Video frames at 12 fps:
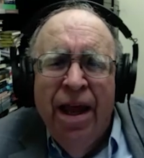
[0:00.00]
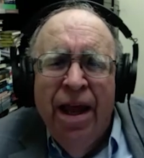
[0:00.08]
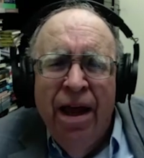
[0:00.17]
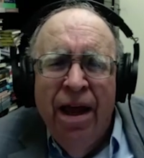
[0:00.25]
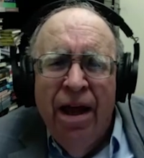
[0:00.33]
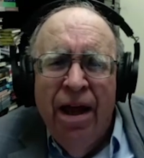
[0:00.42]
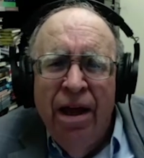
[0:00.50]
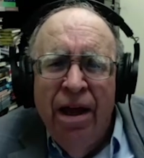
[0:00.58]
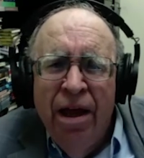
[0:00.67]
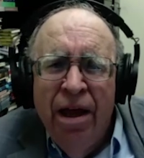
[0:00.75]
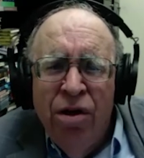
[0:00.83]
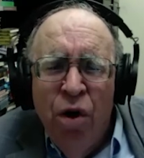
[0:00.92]

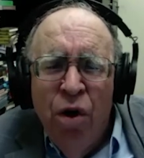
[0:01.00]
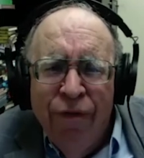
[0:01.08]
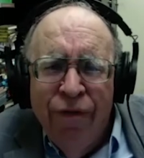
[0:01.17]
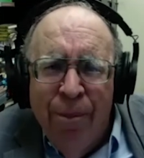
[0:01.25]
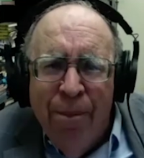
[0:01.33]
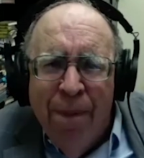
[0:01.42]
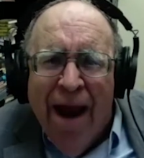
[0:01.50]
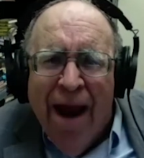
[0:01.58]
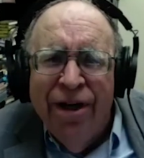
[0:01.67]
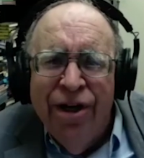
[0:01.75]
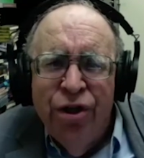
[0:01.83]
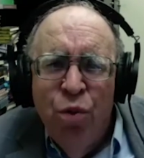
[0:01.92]
to offer
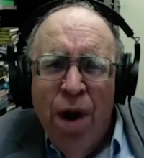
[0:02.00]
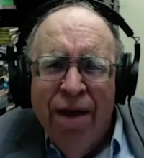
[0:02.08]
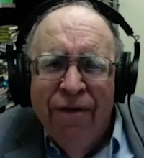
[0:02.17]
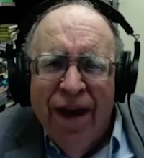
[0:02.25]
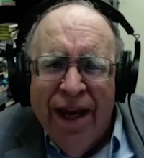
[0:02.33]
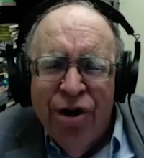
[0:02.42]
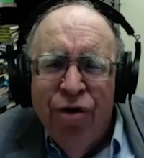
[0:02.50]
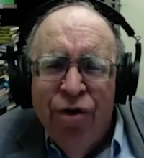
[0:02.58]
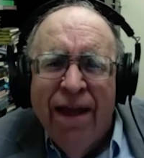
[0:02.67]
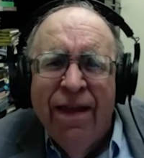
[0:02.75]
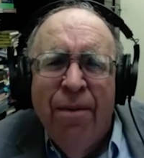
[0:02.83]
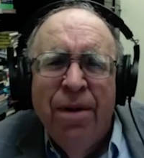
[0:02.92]
marriage as a way of
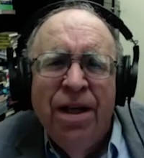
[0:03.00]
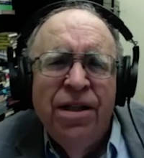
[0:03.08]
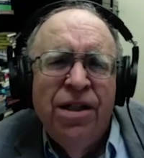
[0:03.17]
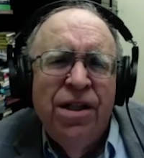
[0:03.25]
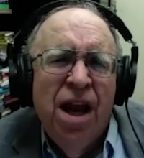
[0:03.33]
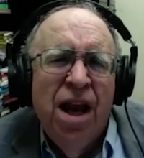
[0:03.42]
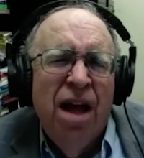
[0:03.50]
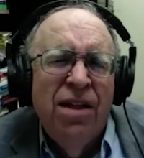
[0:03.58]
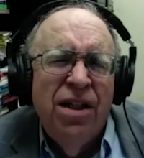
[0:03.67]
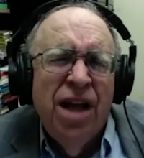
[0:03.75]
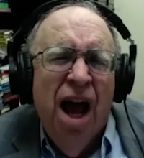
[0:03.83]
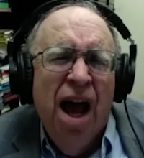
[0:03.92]
integrating them into
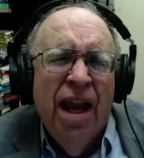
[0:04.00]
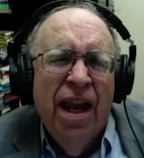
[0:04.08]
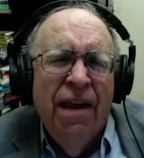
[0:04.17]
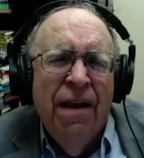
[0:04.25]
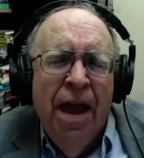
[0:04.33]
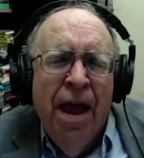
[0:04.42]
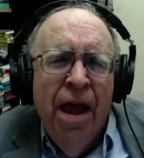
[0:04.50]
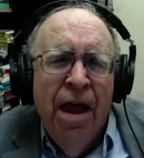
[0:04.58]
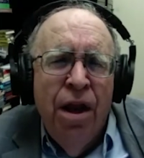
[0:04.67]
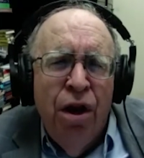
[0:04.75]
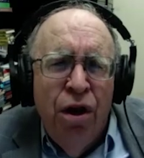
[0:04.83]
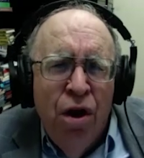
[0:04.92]
society.
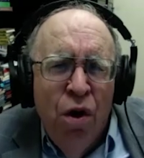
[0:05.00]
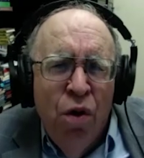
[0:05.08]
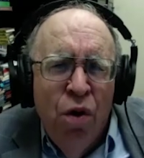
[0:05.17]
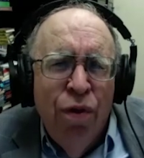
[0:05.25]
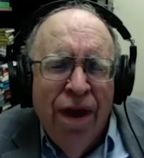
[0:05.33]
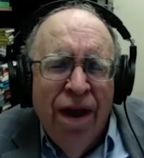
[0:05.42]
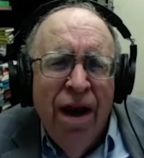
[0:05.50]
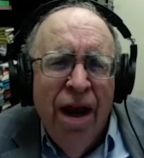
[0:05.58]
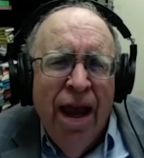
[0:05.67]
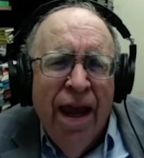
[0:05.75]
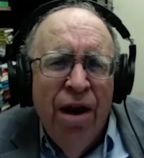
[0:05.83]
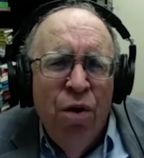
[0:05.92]
No,
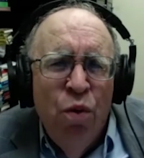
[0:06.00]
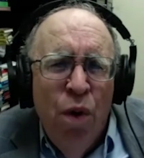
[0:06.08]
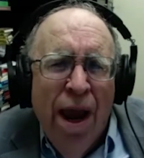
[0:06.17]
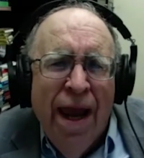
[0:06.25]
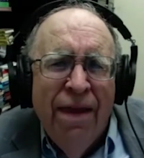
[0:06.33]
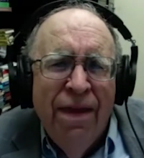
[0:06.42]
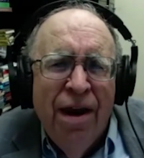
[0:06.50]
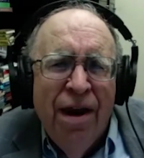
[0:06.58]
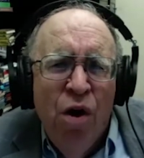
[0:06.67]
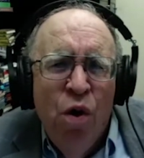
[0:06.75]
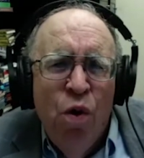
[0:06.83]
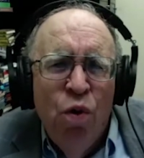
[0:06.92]
in a way, their
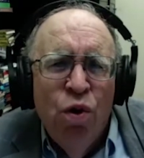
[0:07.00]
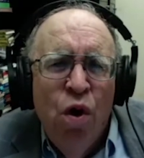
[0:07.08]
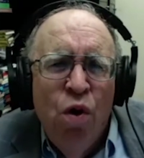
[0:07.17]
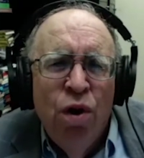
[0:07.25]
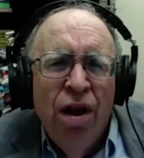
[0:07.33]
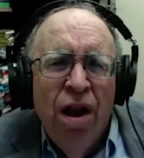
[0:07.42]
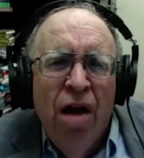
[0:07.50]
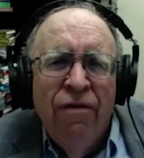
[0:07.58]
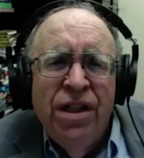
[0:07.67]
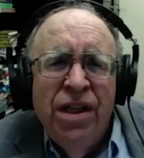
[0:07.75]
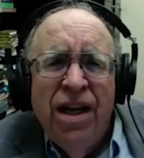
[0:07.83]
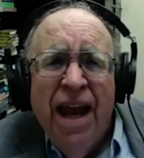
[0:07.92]
whole goal in love
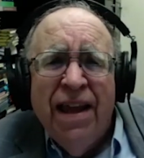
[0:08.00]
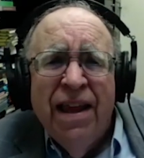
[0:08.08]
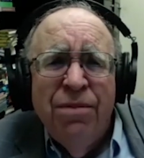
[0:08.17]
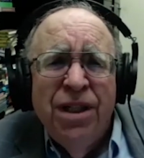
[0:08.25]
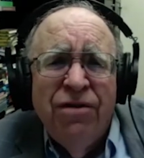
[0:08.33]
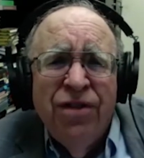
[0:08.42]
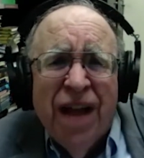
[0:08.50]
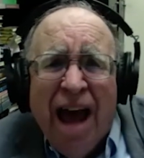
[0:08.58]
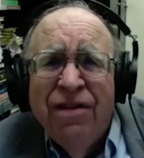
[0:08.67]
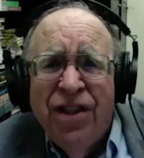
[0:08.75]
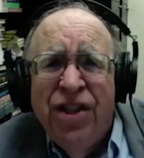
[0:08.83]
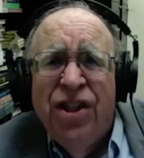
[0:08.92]
is to take themselves
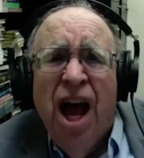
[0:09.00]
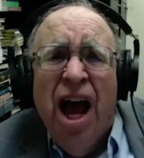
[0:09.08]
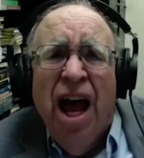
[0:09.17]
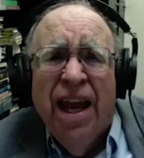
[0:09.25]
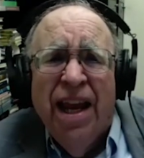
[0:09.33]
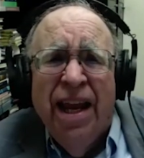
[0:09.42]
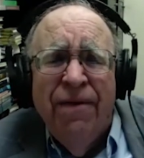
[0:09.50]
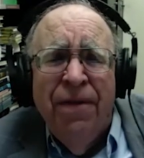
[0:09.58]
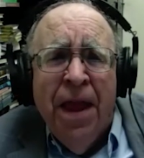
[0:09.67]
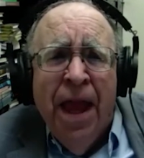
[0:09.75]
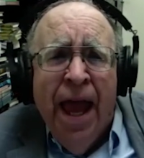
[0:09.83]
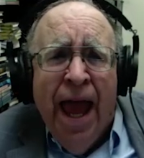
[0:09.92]
out of society
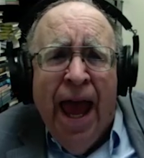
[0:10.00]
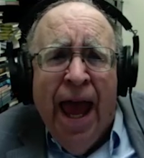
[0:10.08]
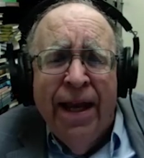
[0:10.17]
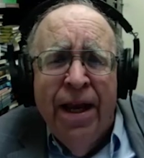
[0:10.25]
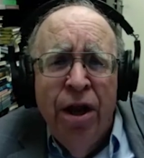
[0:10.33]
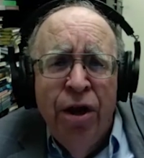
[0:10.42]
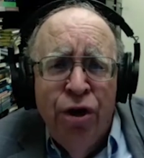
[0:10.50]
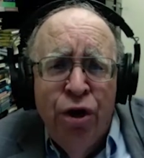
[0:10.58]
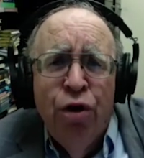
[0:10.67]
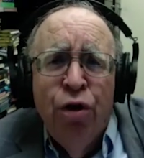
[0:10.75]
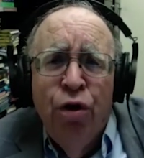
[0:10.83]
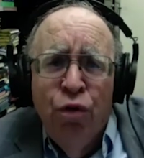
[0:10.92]
and
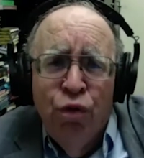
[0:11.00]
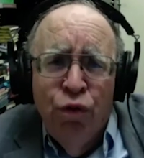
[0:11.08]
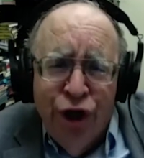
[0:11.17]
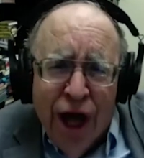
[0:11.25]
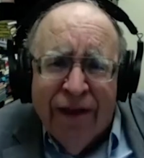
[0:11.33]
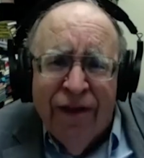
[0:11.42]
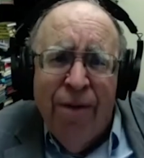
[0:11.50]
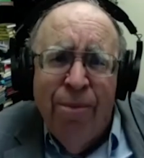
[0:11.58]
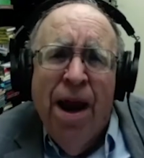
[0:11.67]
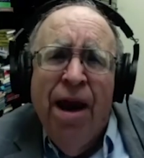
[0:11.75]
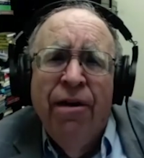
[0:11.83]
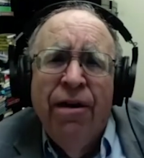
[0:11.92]
to reject their
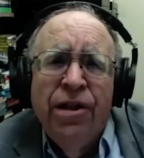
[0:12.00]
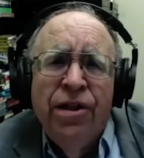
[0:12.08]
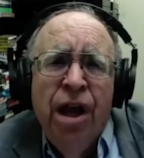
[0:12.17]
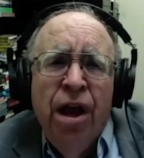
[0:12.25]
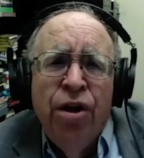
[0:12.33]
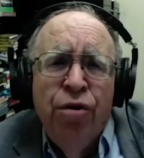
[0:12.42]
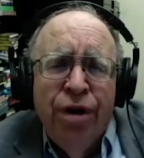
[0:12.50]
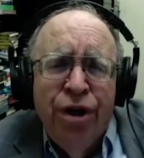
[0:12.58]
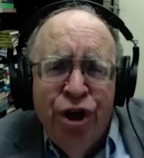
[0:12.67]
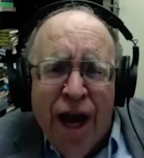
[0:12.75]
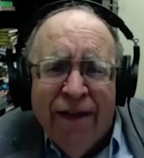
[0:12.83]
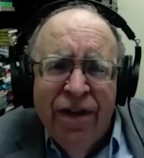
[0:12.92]
parents, to
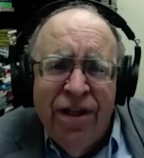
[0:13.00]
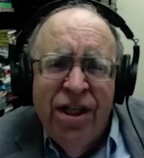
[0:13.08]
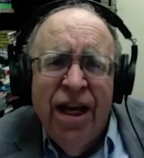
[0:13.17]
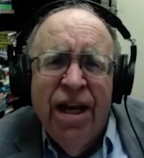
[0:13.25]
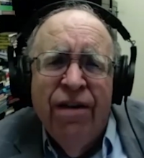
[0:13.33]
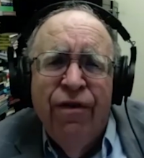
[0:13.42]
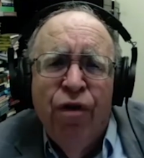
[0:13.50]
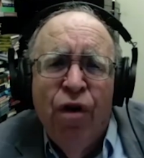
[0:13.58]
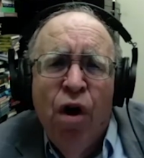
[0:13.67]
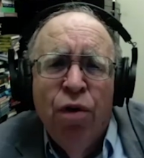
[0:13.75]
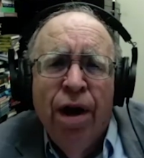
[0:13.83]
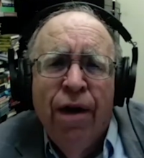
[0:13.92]
reject the city of
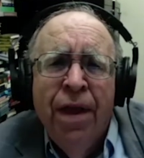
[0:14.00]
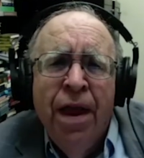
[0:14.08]
Verona.